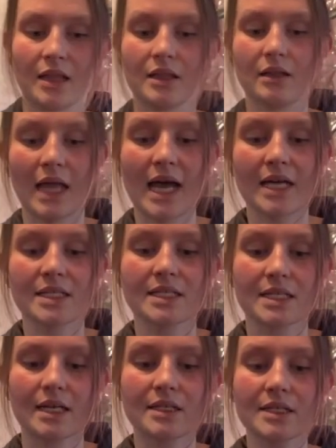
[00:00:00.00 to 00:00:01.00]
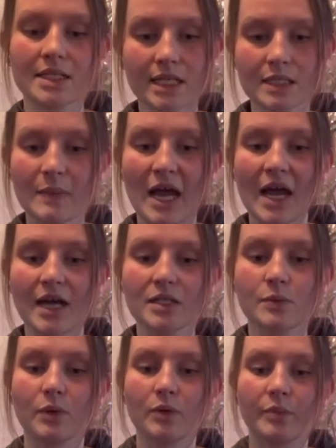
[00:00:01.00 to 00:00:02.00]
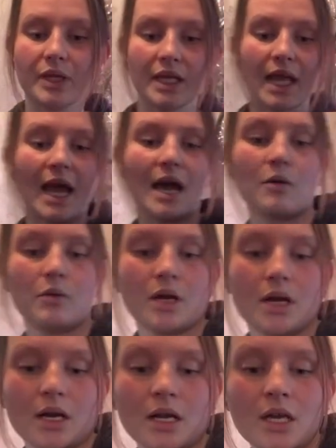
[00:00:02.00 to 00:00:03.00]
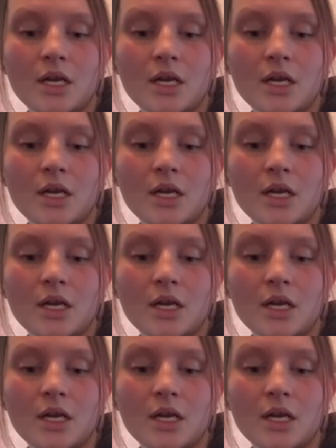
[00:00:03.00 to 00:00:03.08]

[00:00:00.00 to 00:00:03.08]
the last 6 packs will be our